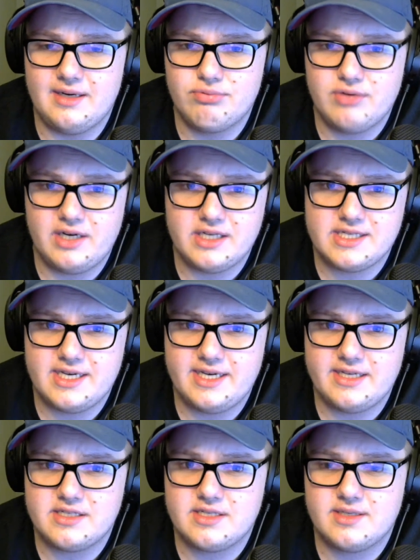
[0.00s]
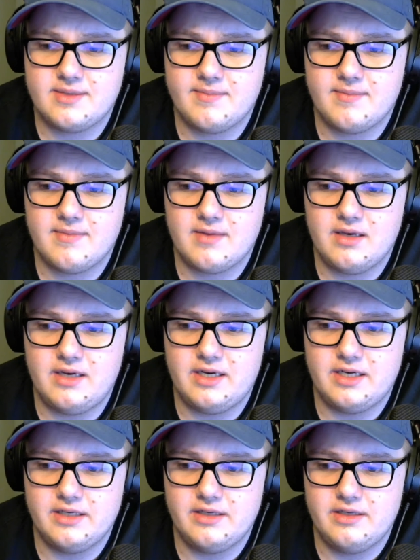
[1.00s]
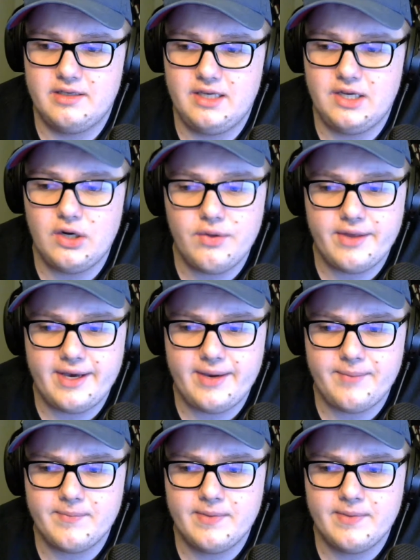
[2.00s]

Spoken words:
process, and all that.